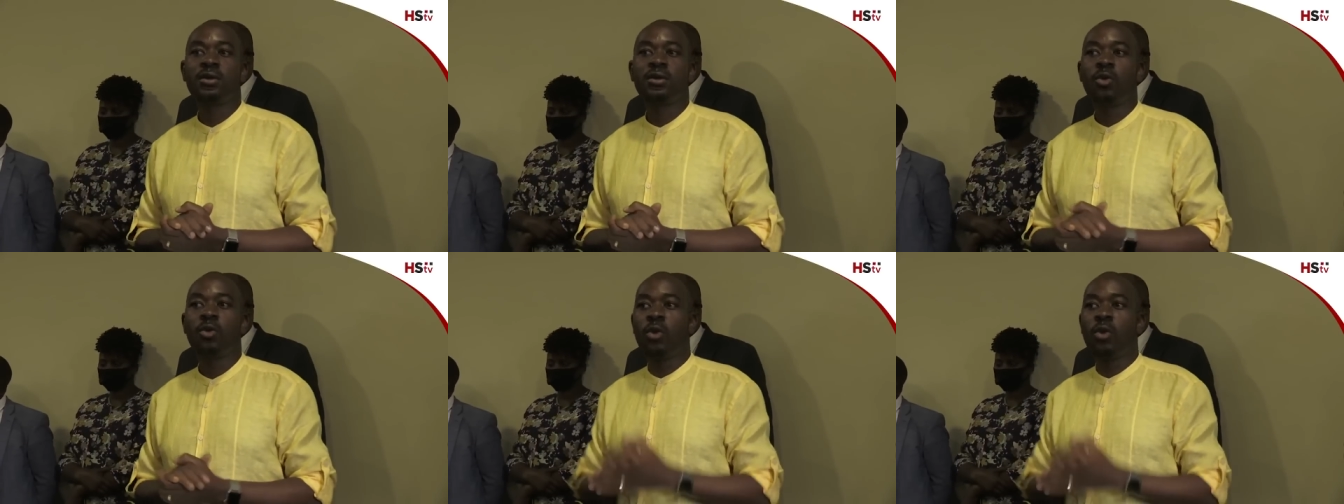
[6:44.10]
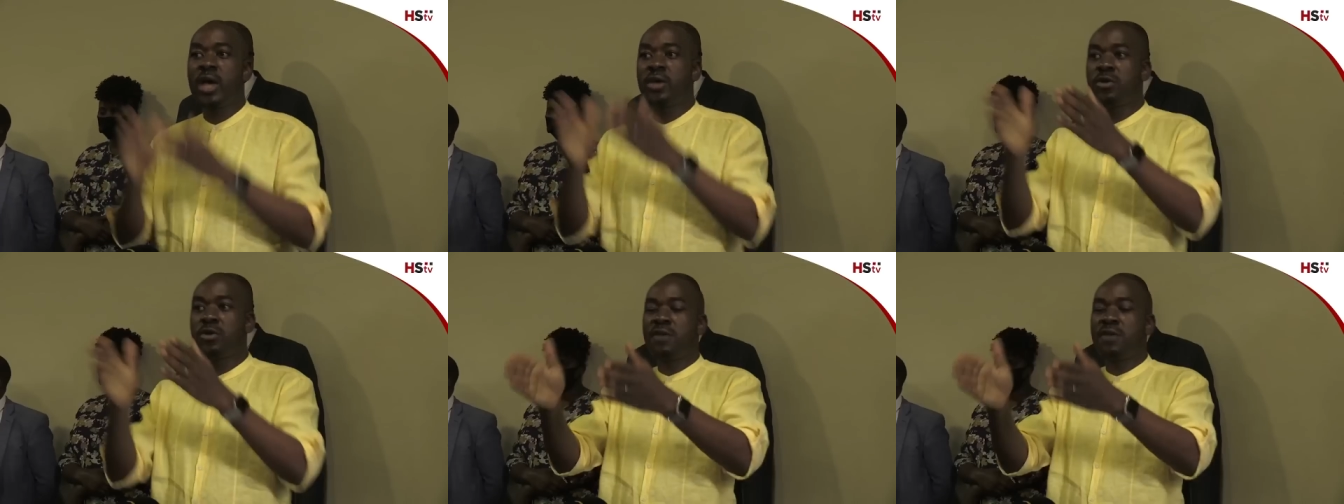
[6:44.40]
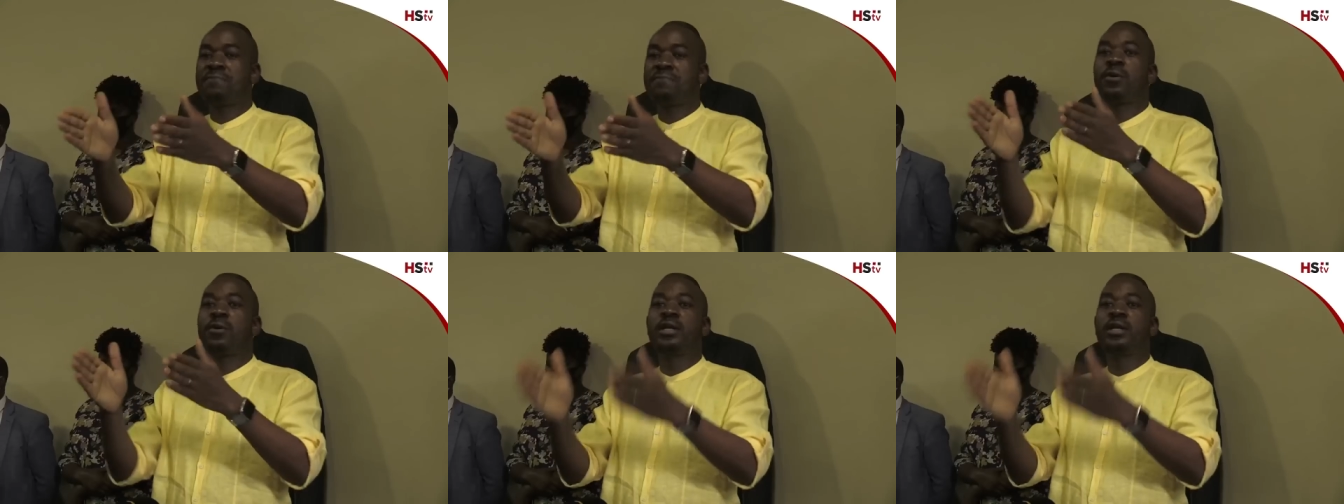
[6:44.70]
Where you
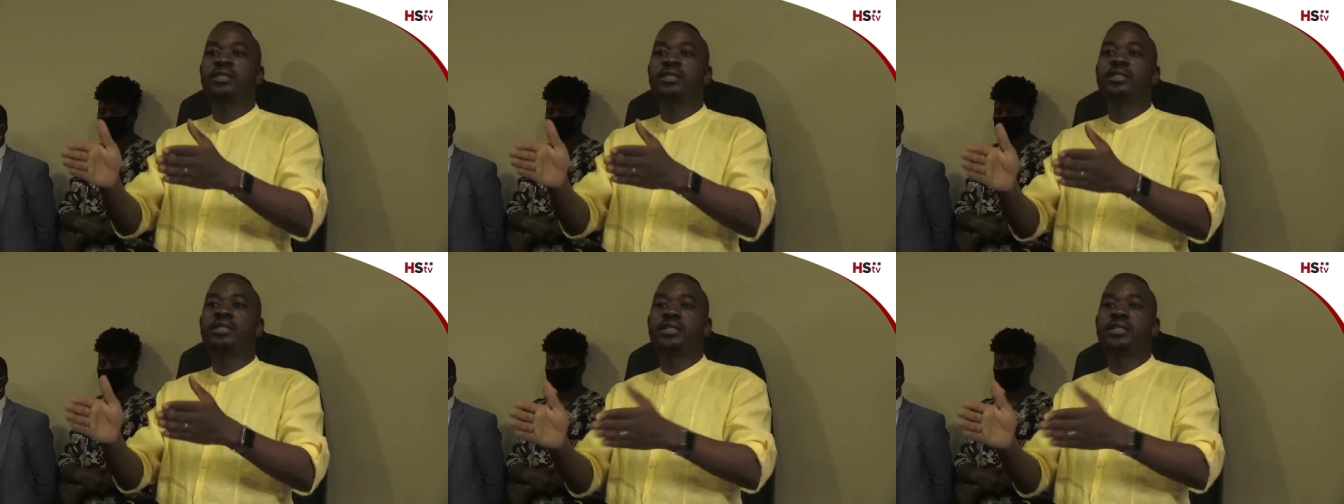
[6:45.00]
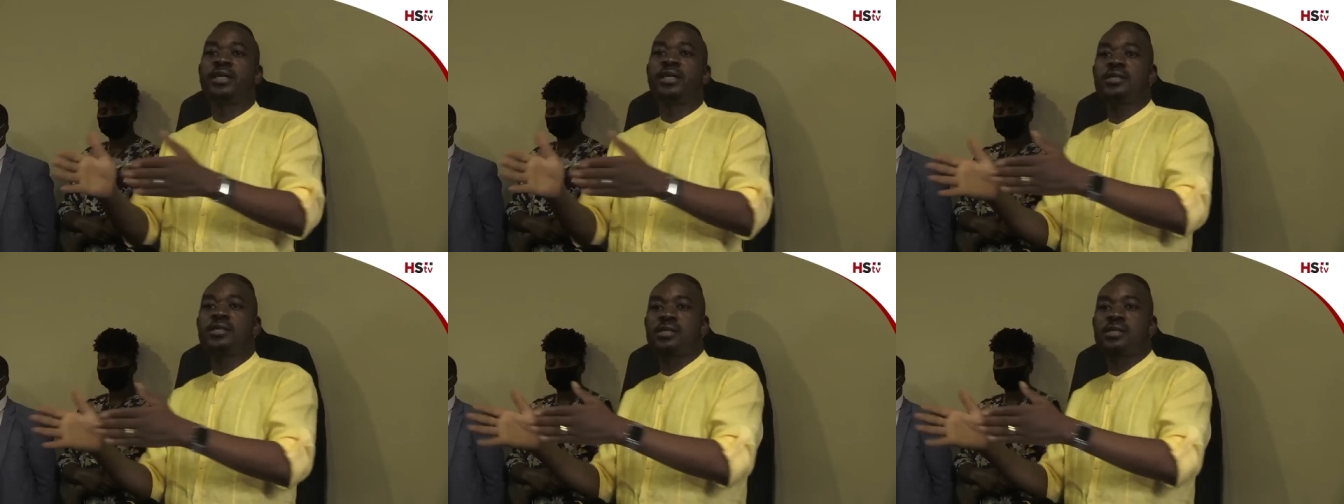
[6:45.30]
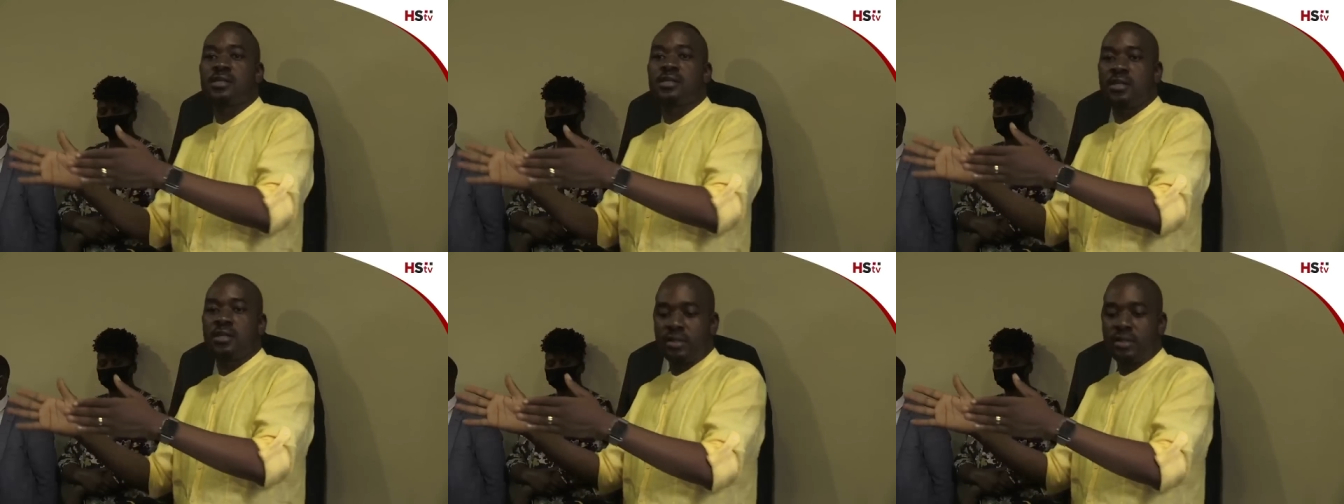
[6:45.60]
have
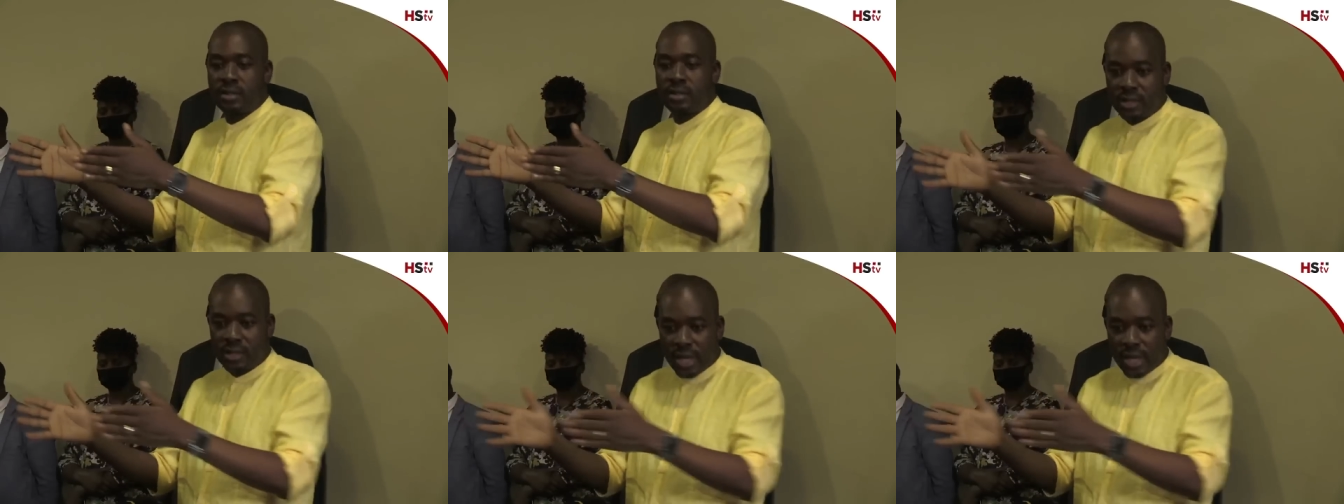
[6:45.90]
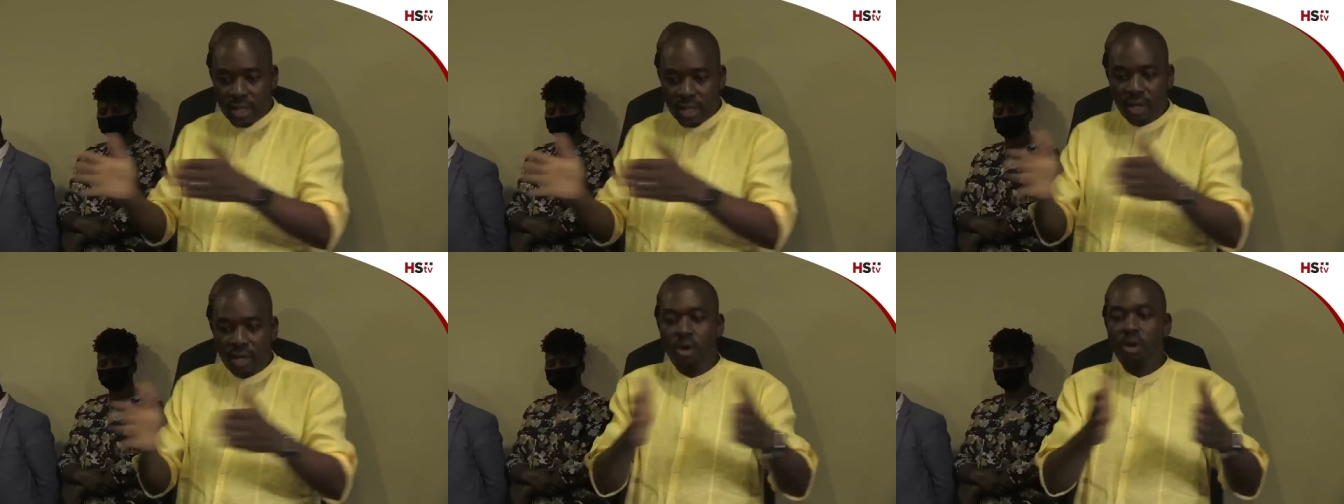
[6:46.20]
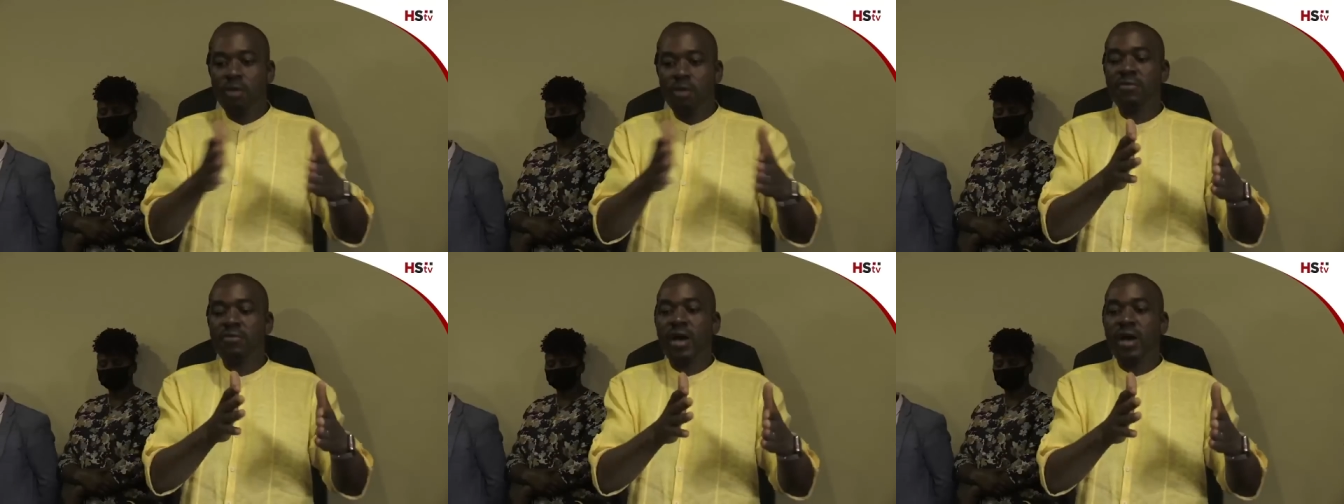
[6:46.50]
politicians taking
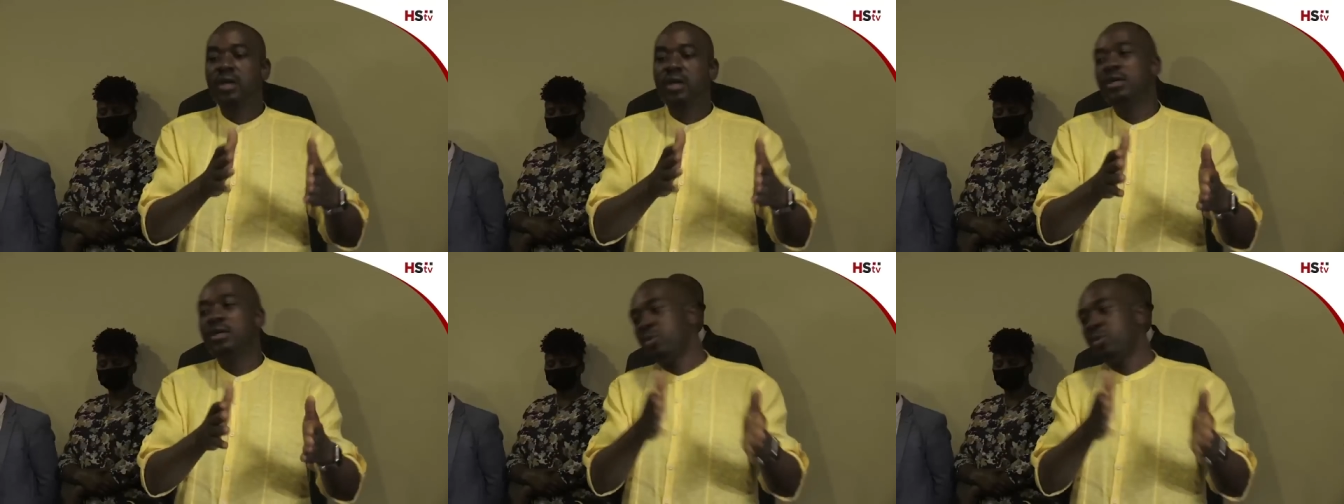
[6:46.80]
over,